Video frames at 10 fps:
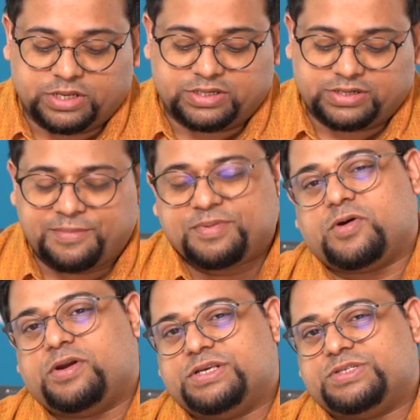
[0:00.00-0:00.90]
It, typing
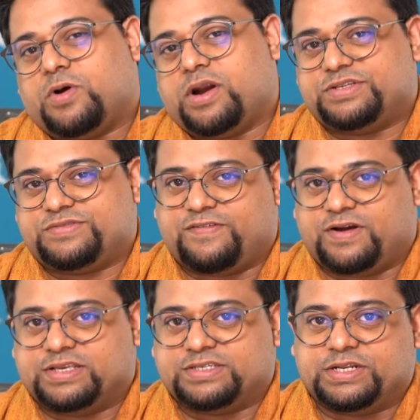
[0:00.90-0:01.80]
on it is not as
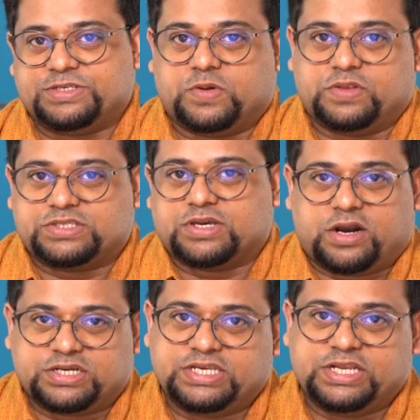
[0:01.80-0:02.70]
fun as it is on the
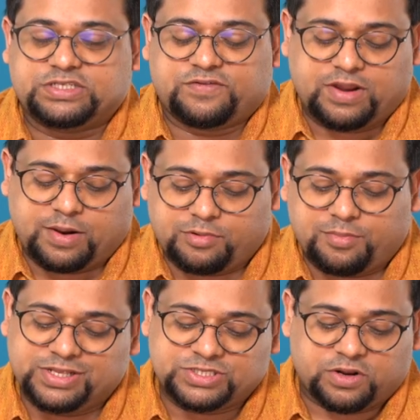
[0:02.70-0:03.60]
Scar series of
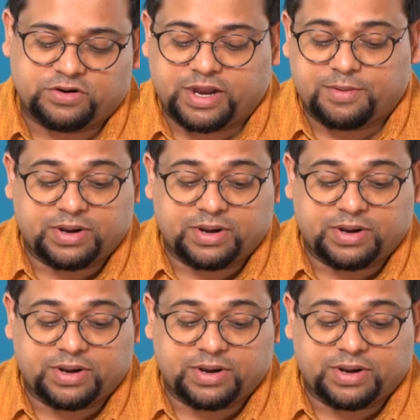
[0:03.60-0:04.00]
laptop, but it's all right.